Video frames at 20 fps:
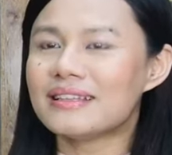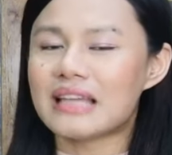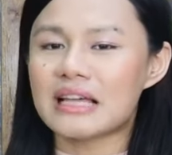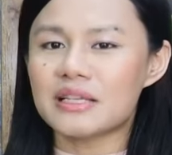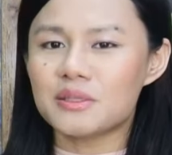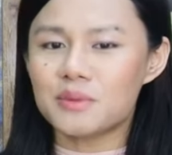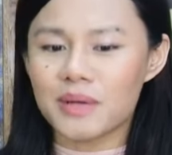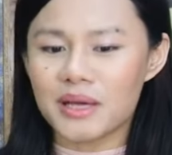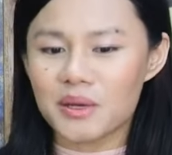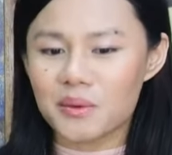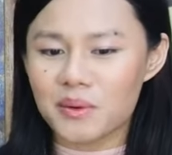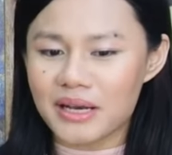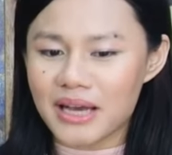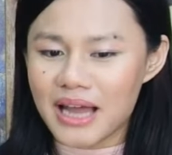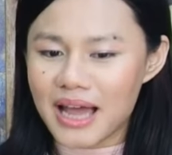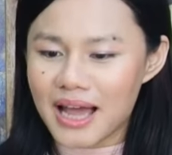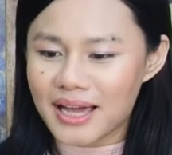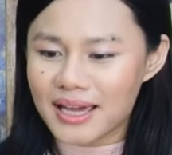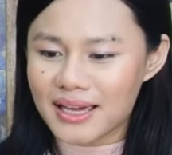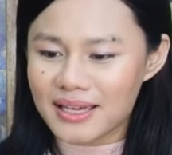That's why when
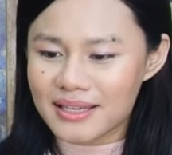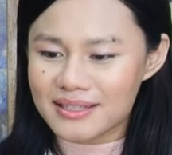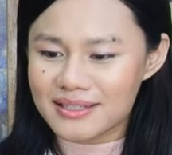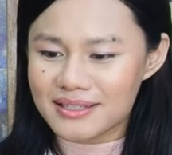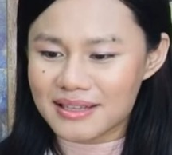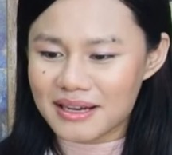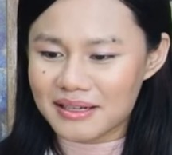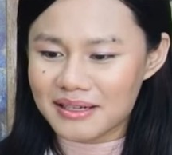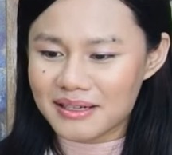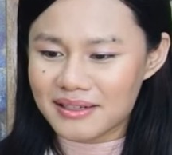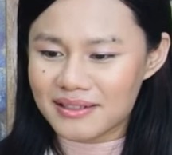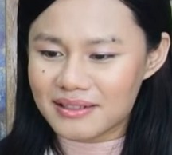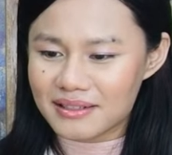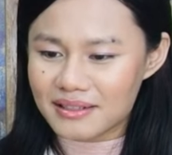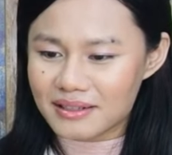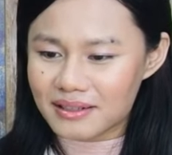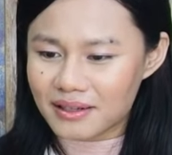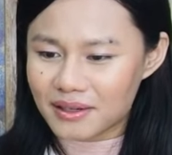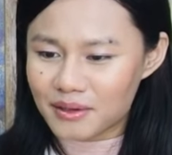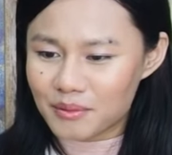I
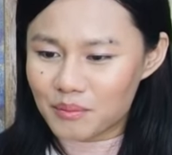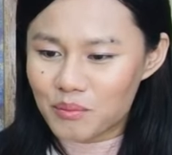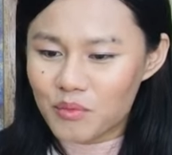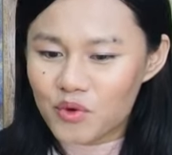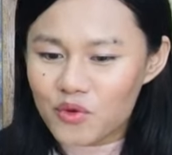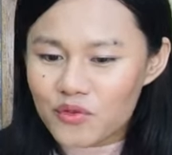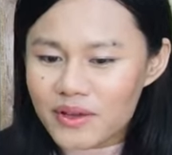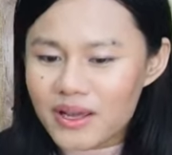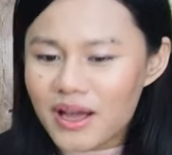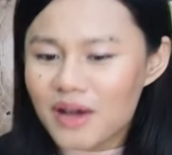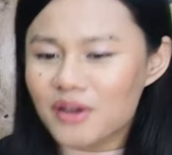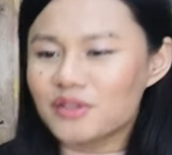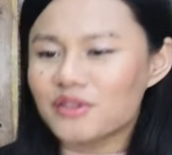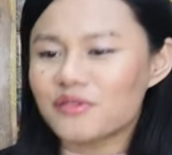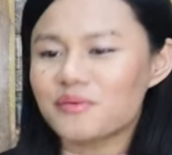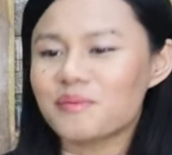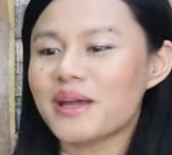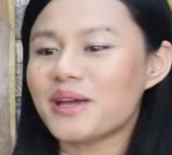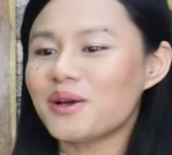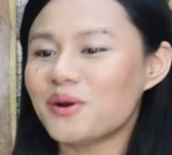started moving out
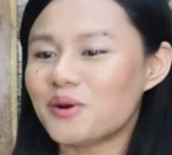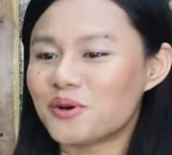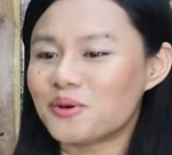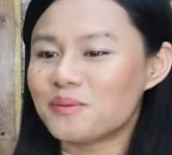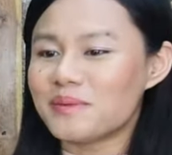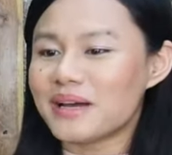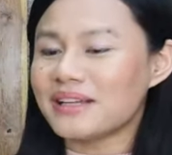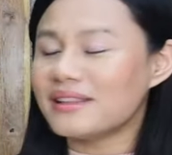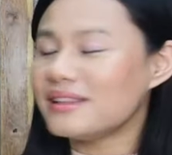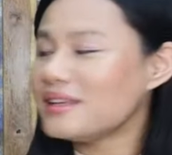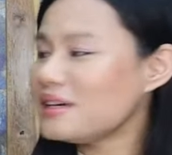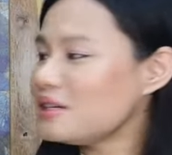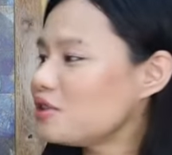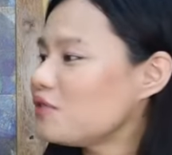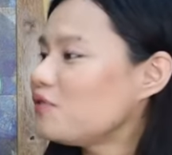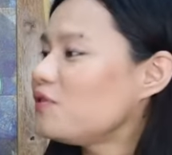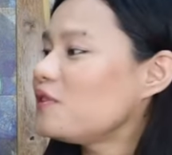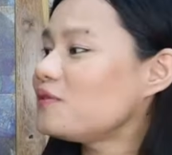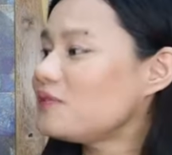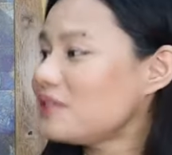of my home at the age
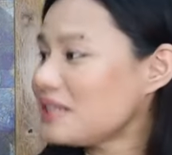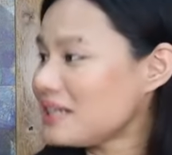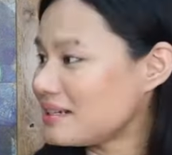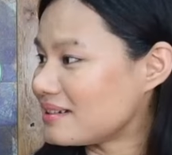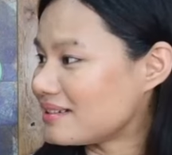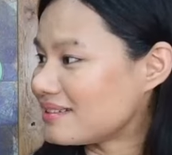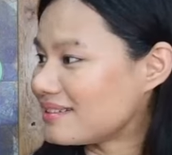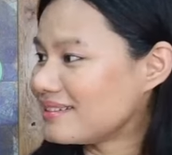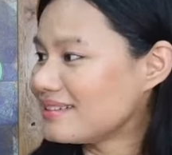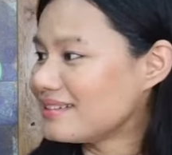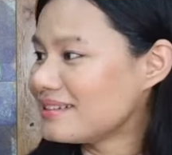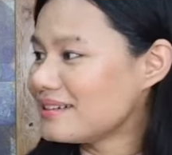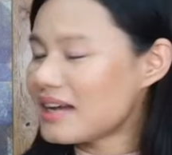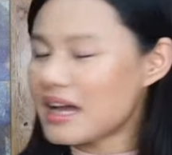of 15,